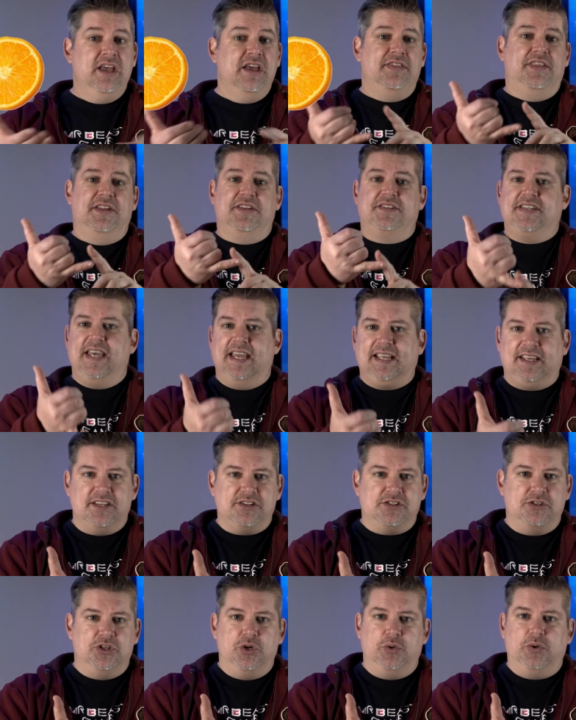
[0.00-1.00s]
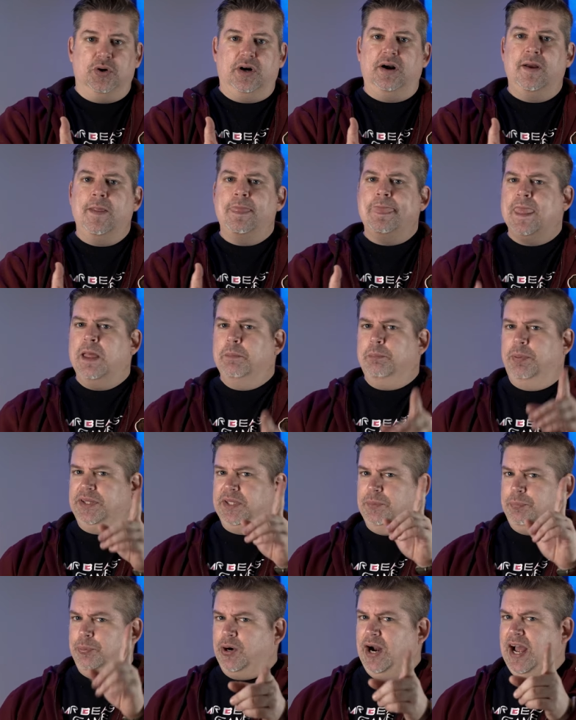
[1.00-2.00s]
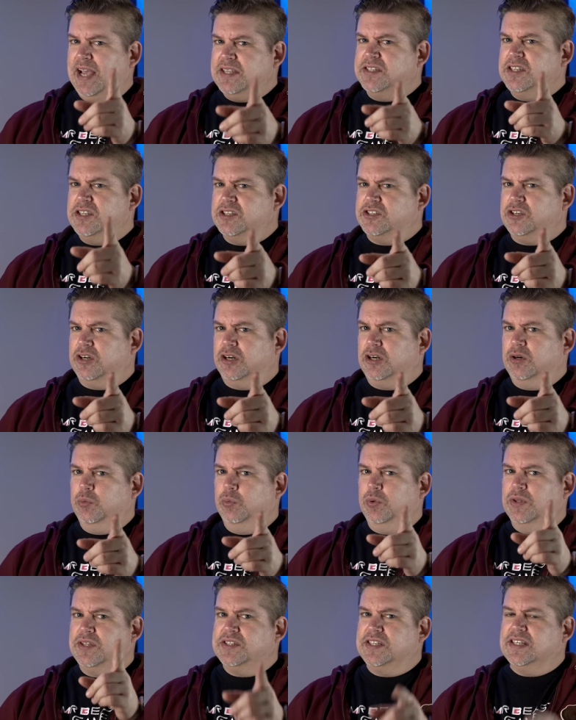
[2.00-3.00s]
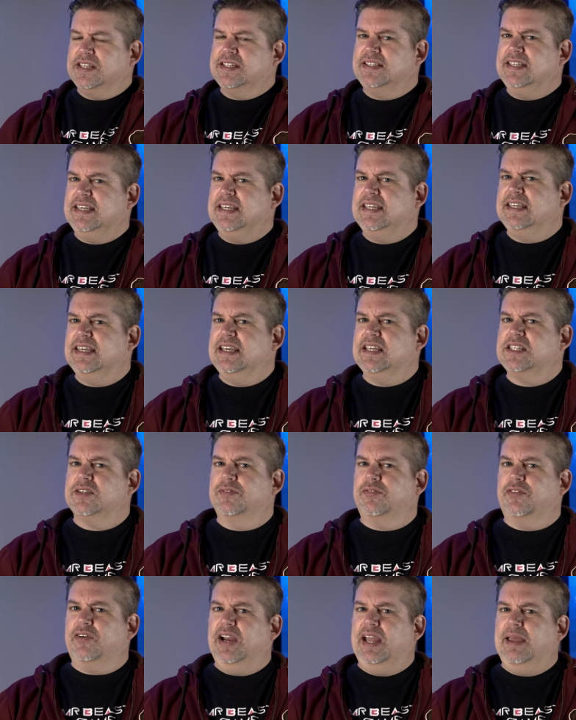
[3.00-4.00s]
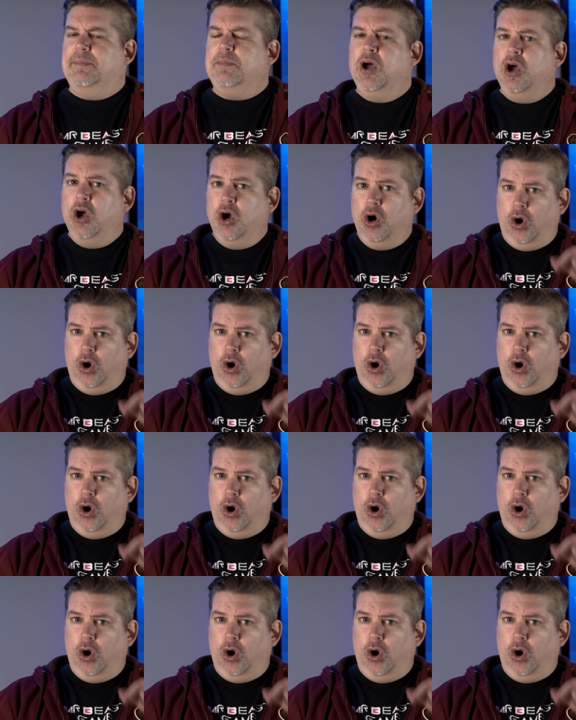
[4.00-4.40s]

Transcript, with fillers: The tech is newer, but the processor with 16 gigs of RAM